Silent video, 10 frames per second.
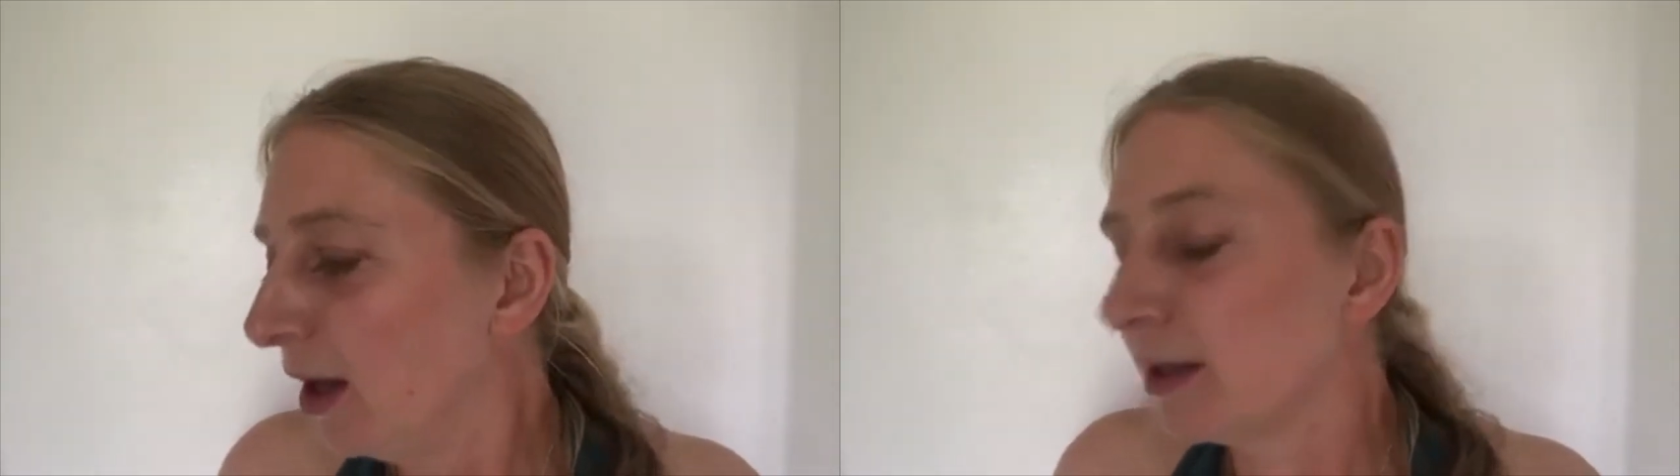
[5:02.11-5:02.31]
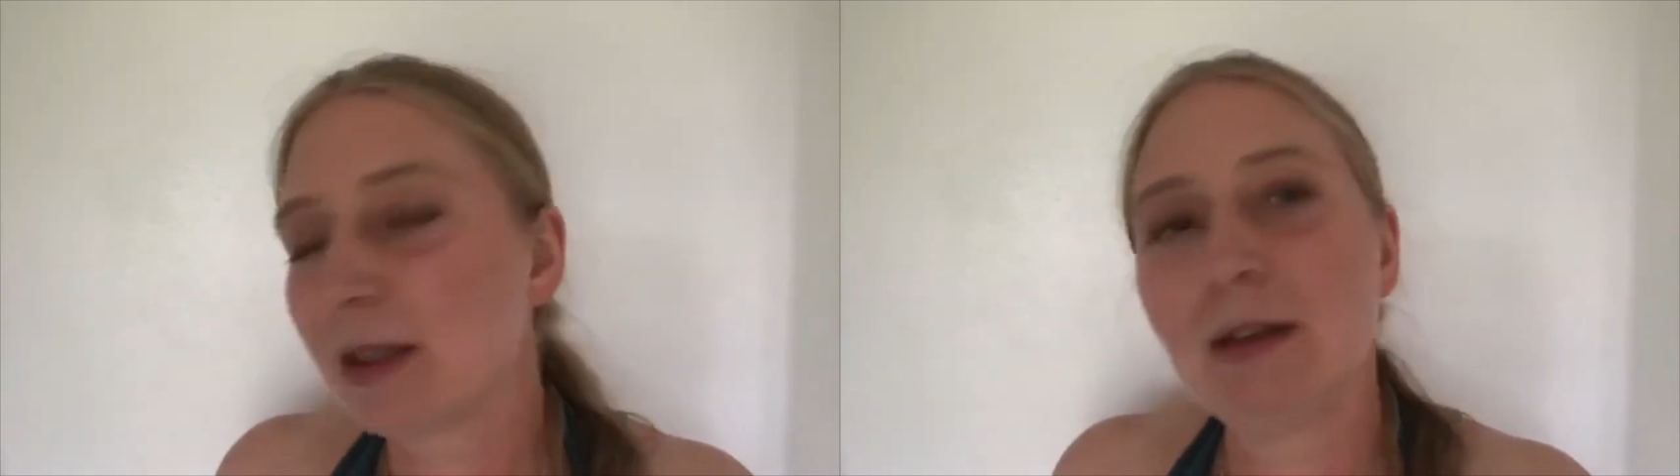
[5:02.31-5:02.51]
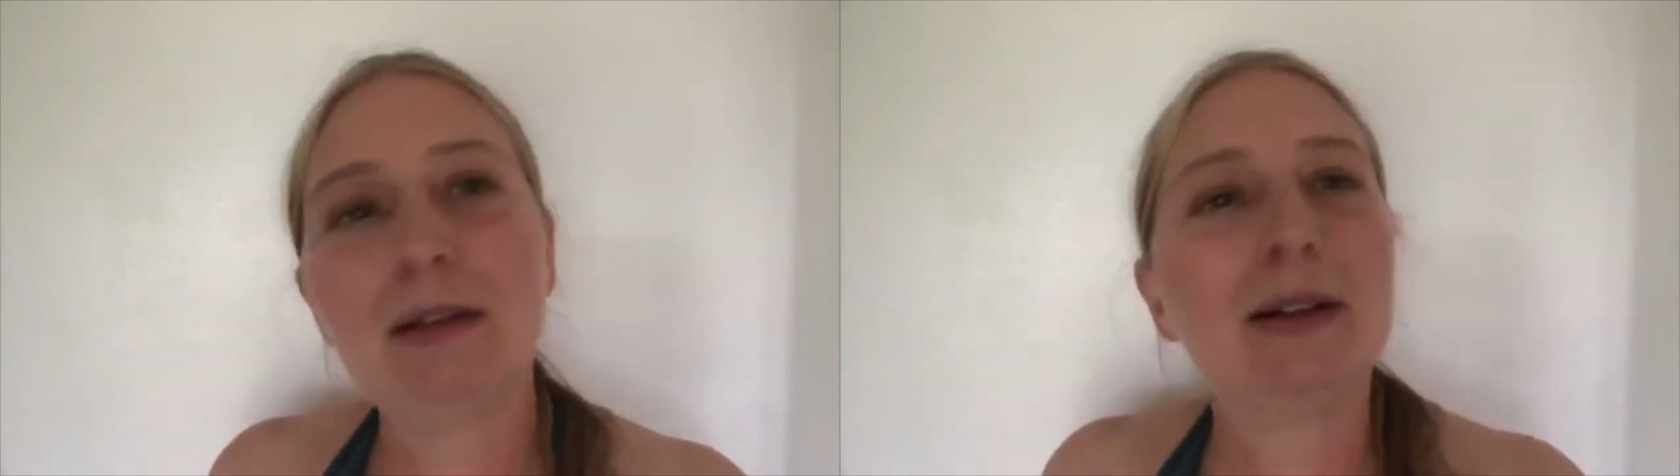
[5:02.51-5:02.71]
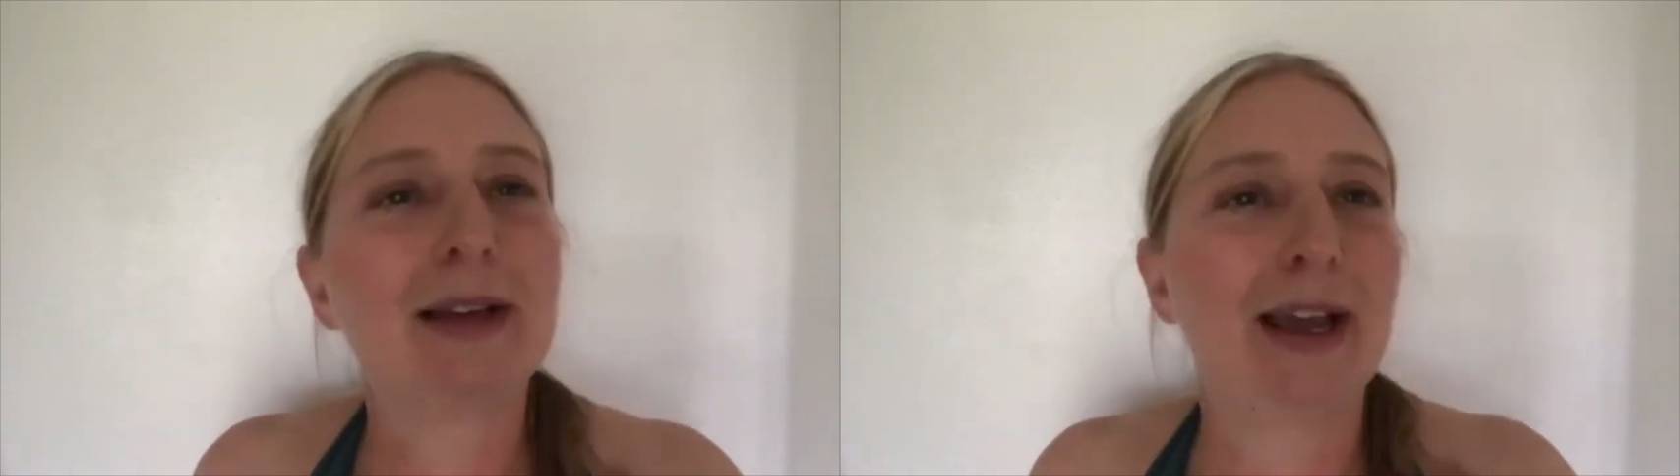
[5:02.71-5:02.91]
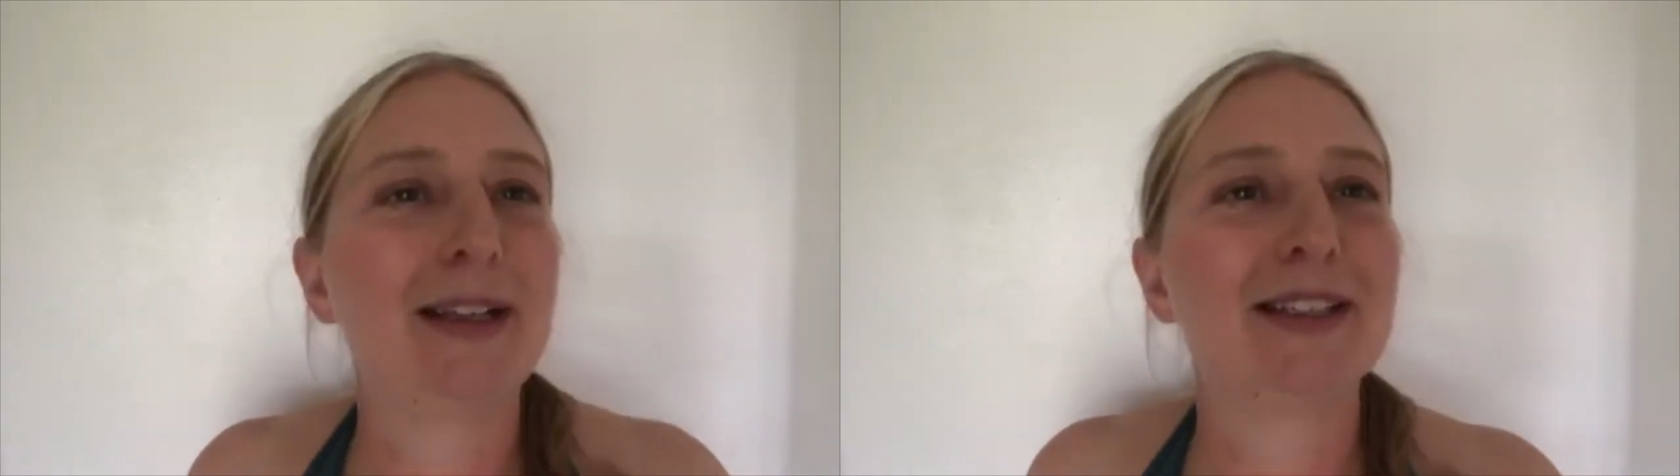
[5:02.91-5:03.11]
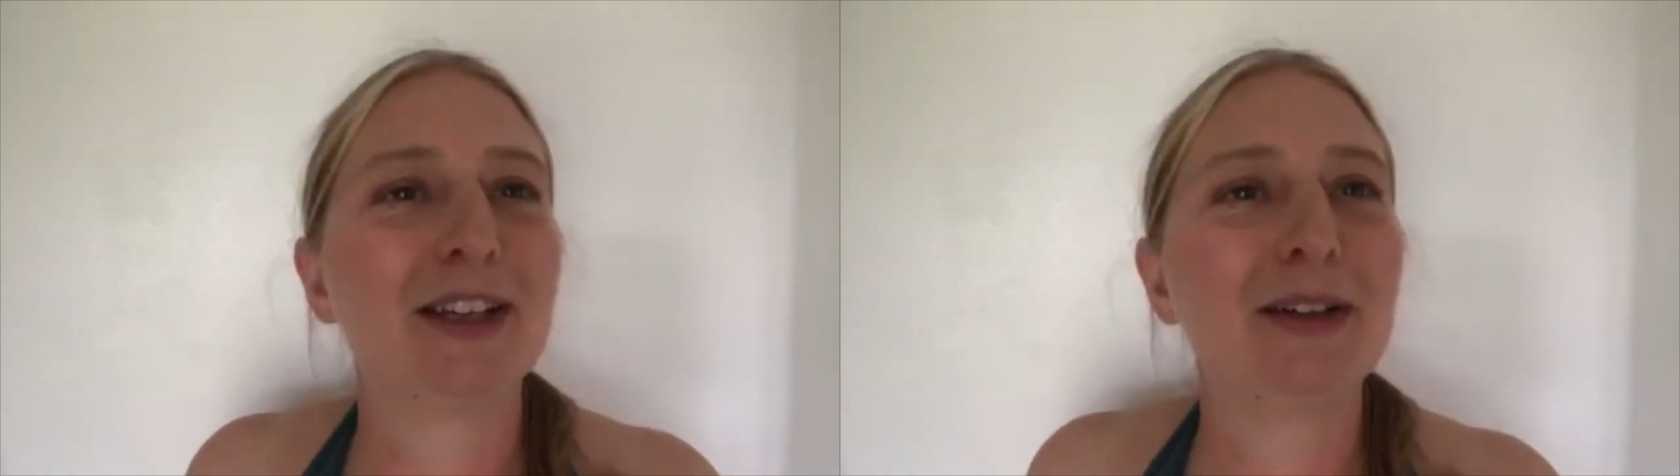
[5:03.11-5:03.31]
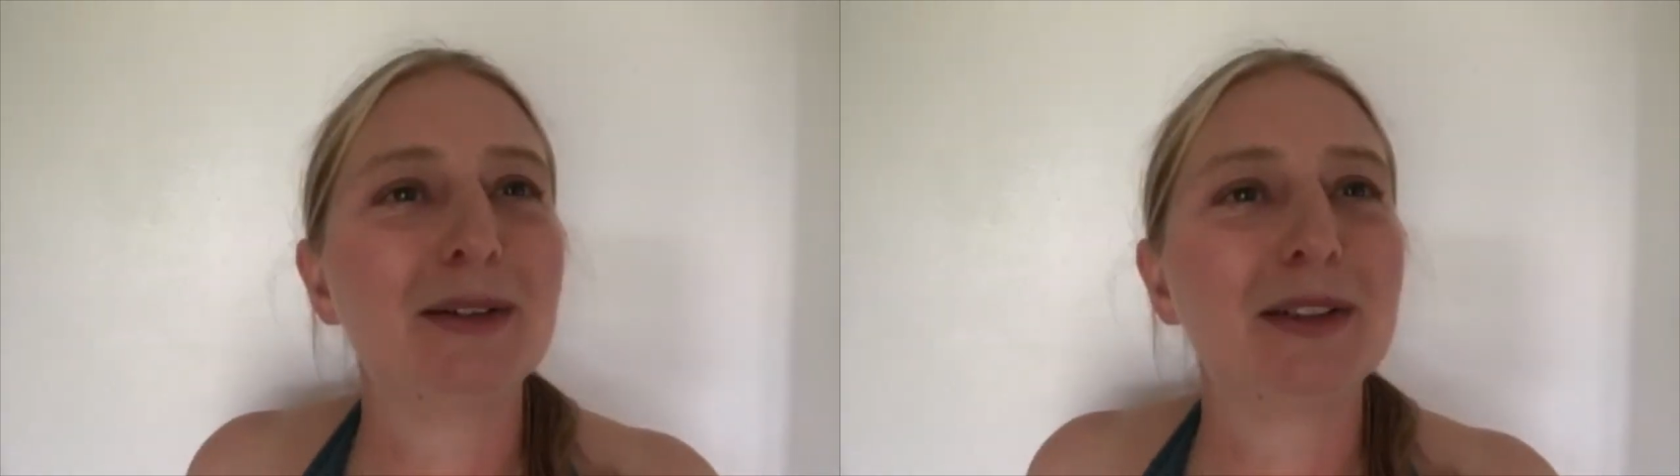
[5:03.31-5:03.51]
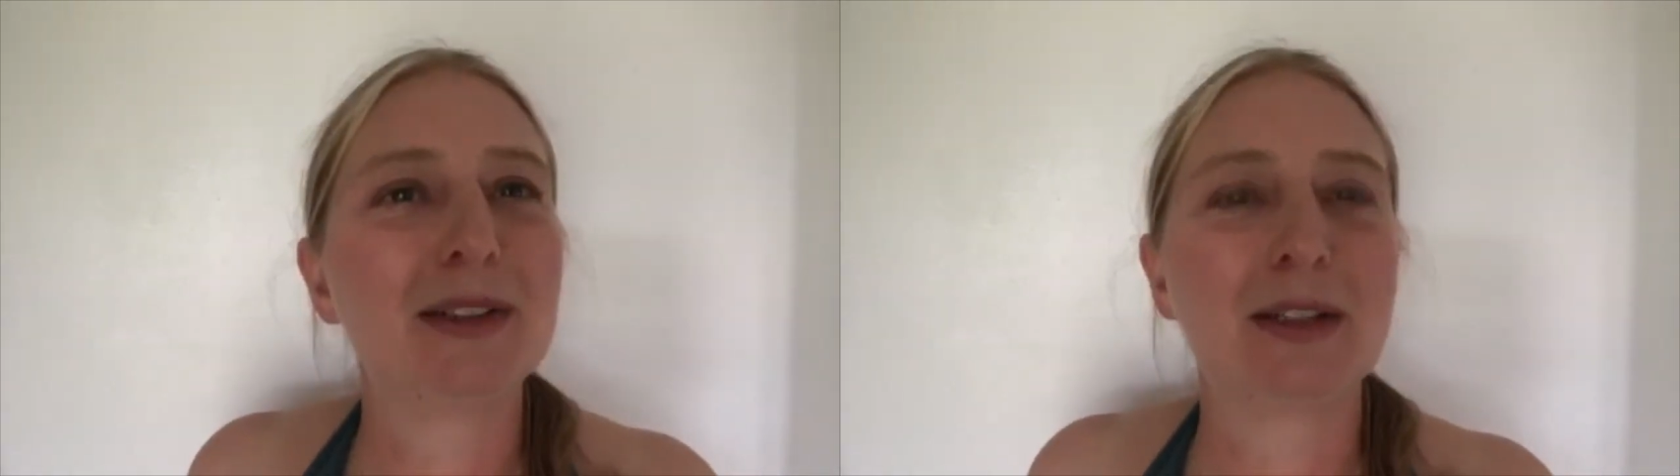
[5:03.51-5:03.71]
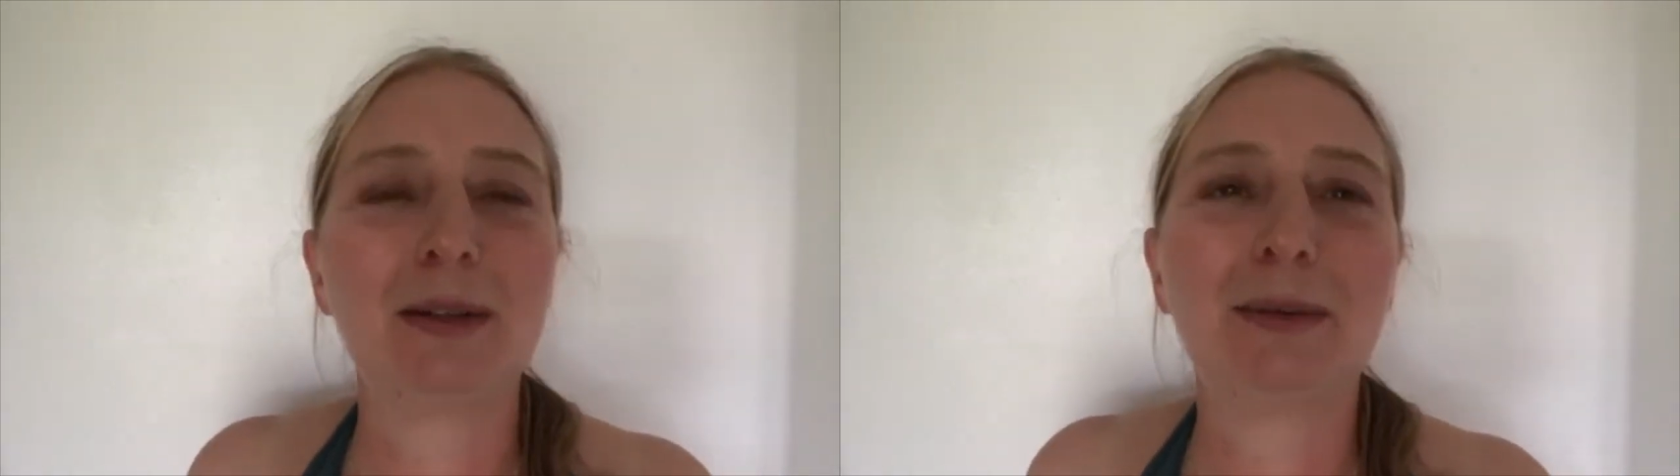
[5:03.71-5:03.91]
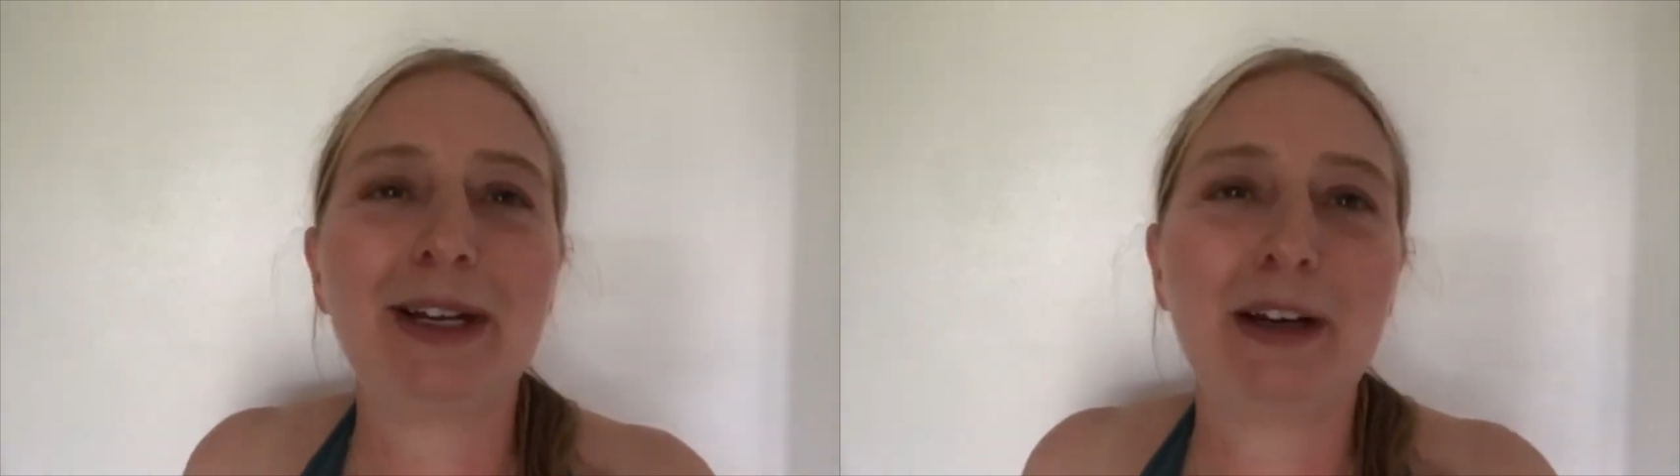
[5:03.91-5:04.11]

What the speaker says: So I went